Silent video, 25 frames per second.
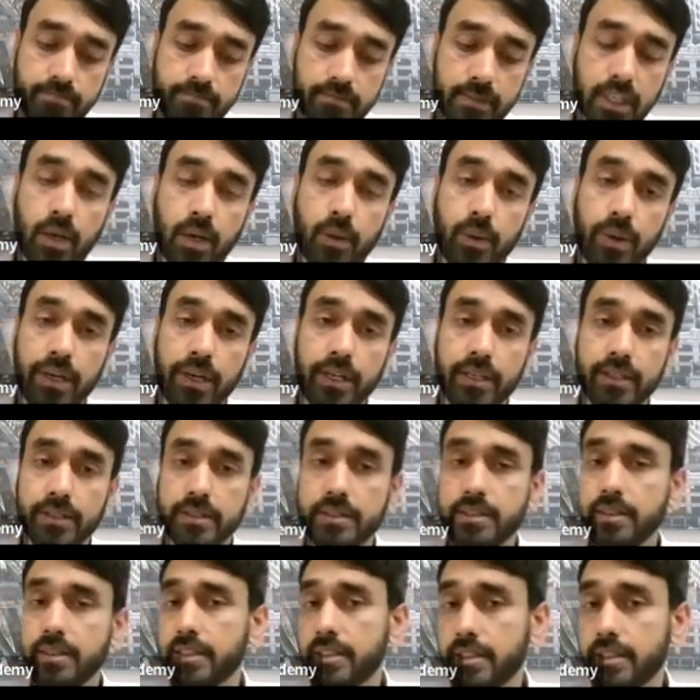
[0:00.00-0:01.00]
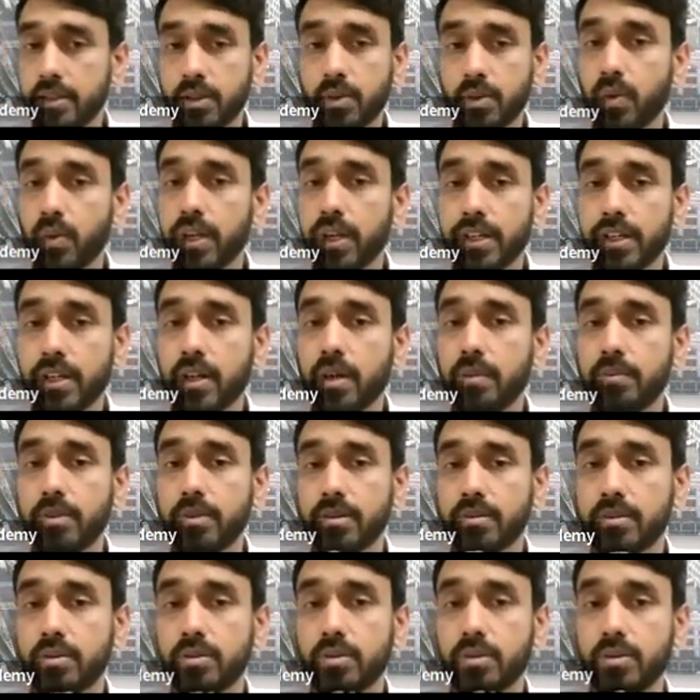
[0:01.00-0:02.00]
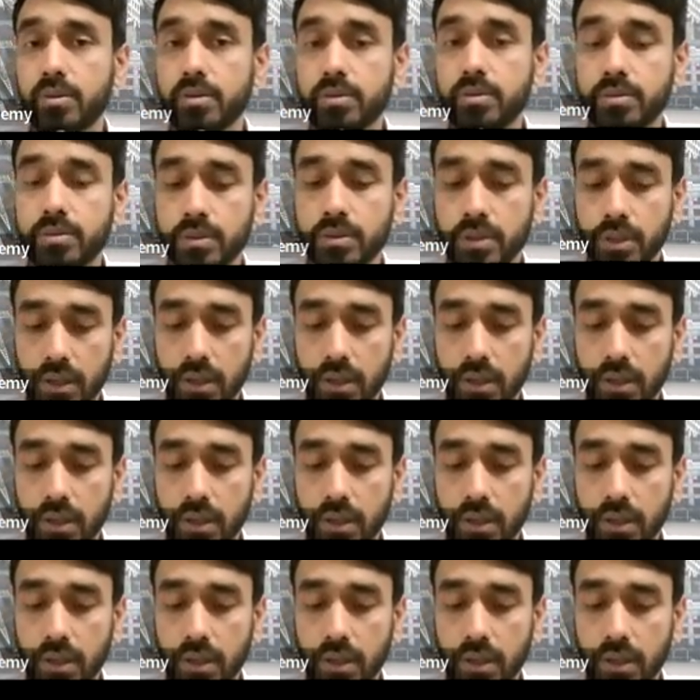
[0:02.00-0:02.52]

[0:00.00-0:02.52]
nowadays this is quite common to